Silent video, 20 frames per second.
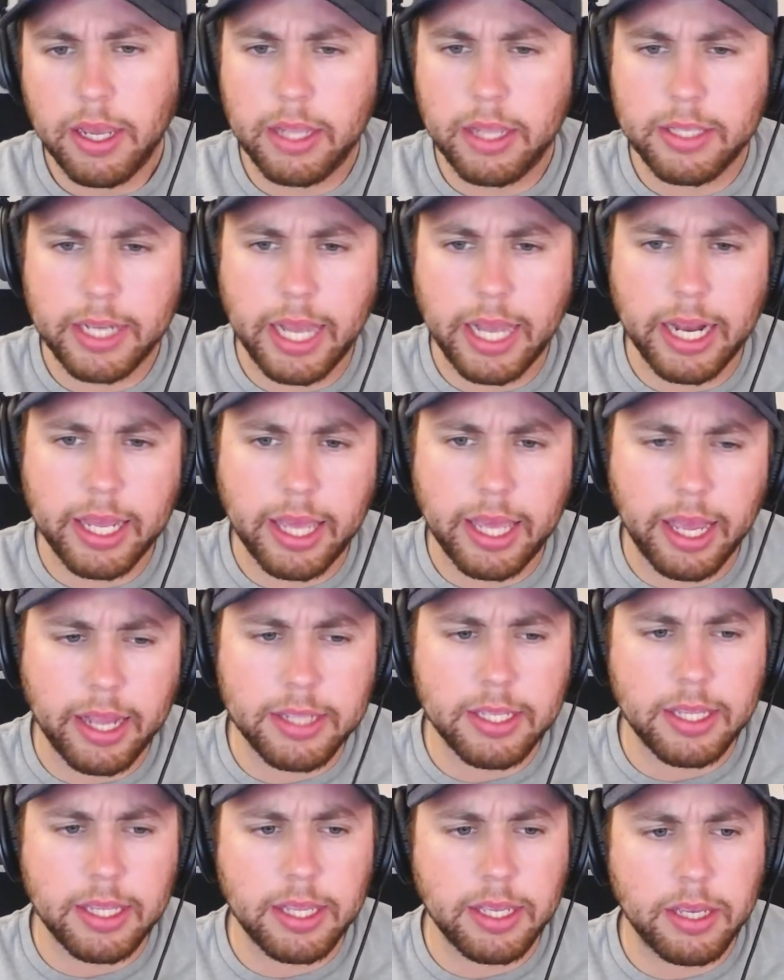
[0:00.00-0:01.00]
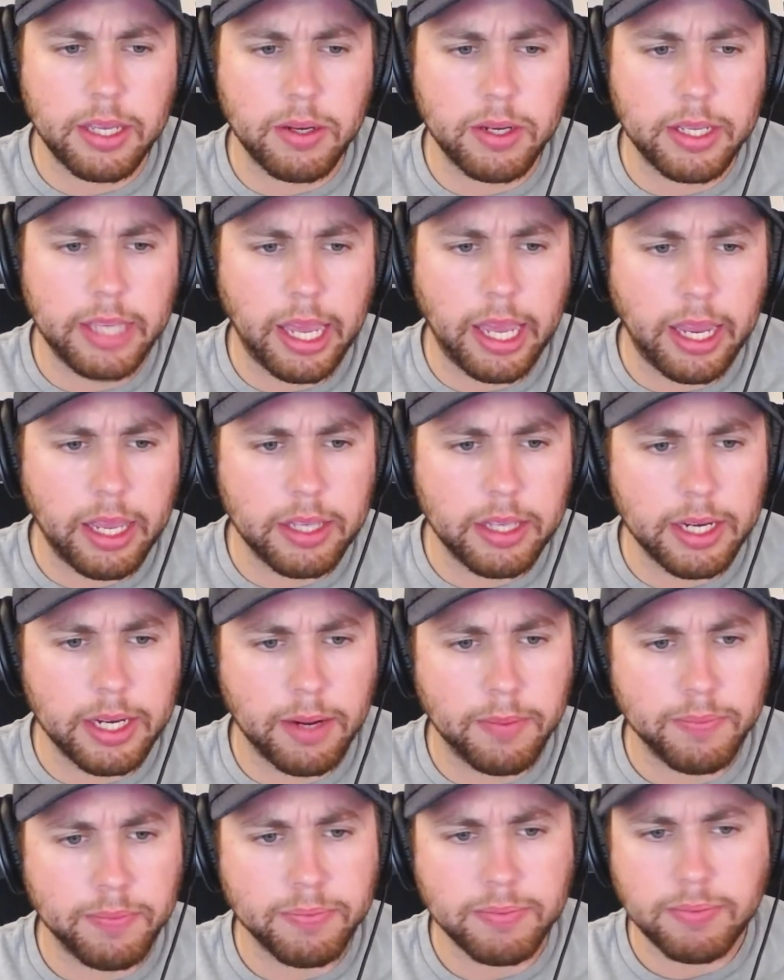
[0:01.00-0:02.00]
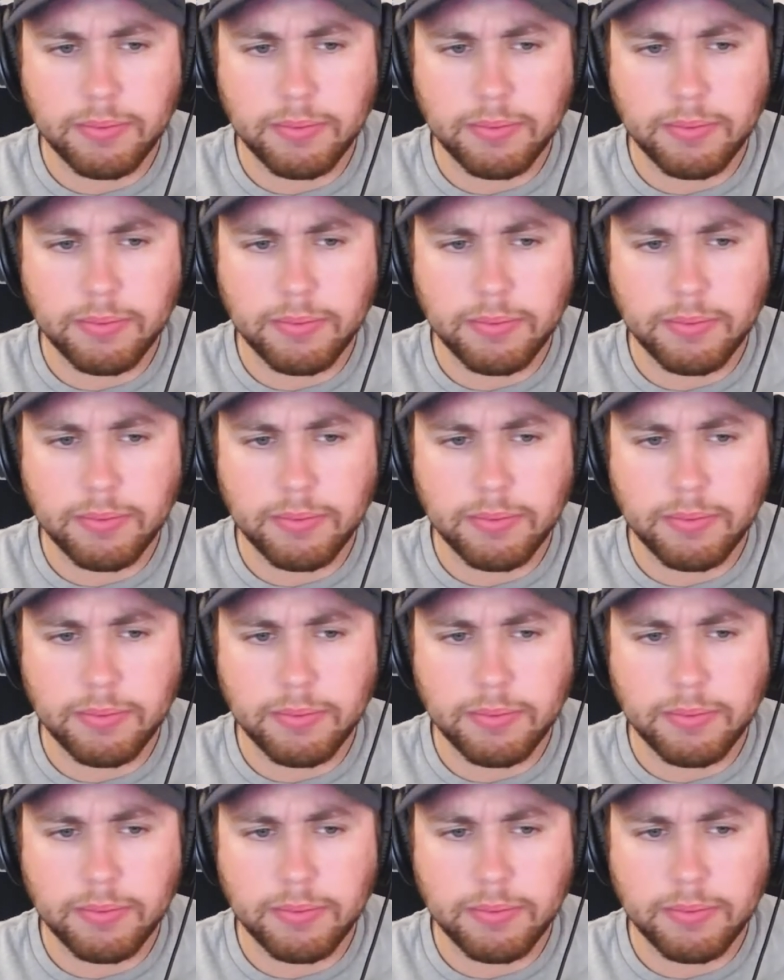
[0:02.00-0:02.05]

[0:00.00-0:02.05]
And to kind of kick it to the Yankees here,